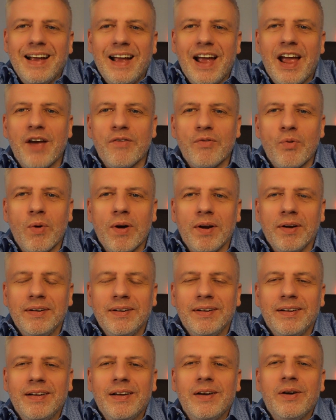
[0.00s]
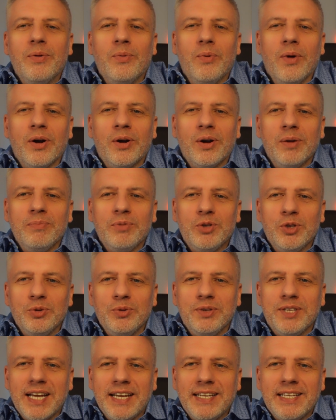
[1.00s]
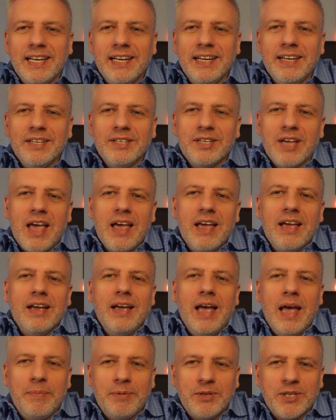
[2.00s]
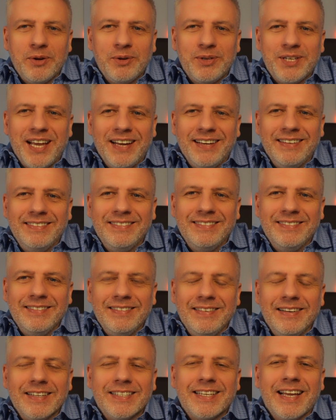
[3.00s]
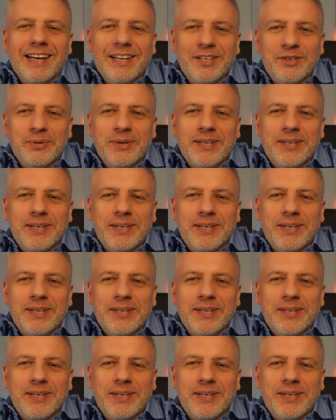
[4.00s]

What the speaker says: Hey everyone, welcome to Data Leaders episode 10. Let's get into